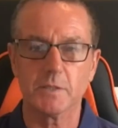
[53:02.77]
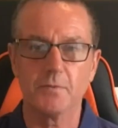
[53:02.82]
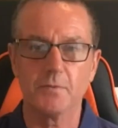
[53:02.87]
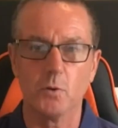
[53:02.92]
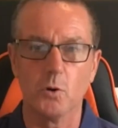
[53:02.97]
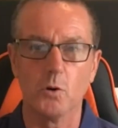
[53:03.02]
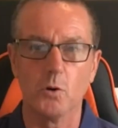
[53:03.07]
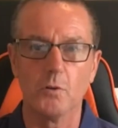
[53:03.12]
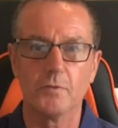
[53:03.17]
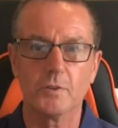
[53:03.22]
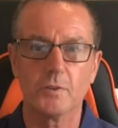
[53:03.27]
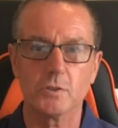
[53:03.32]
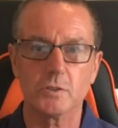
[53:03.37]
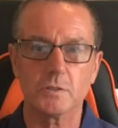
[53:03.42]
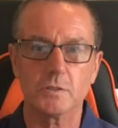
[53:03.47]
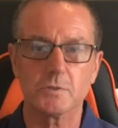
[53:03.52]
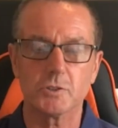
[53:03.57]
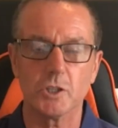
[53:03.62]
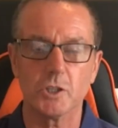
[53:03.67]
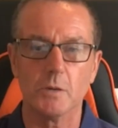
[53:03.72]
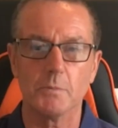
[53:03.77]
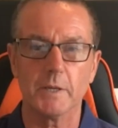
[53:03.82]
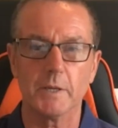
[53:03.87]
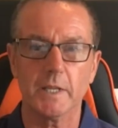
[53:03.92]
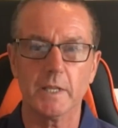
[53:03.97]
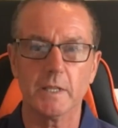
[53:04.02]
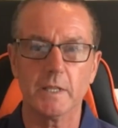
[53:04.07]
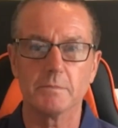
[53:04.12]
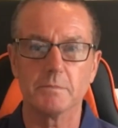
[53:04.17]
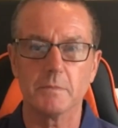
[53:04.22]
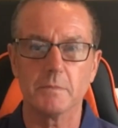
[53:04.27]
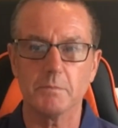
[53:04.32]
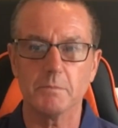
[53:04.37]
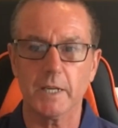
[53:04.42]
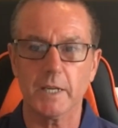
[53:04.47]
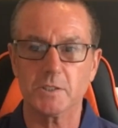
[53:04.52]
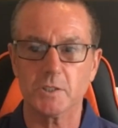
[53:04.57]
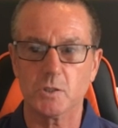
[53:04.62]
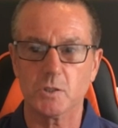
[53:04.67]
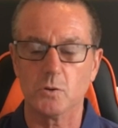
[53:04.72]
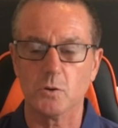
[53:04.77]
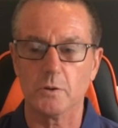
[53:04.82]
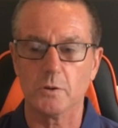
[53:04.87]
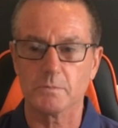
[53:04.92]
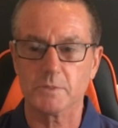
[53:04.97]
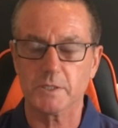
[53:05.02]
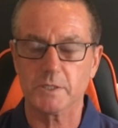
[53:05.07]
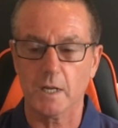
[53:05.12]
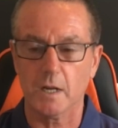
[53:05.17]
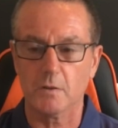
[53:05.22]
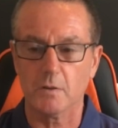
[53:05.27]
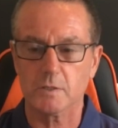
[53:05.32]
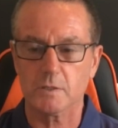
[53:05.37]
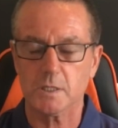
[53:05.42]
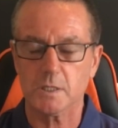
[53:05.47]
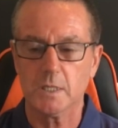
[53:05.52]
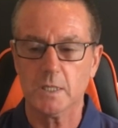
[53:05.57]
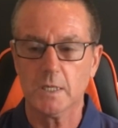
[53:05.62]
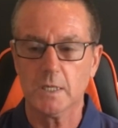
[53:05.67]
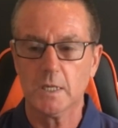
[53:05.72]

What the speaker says: involved, us, Germany and Mexico themselves.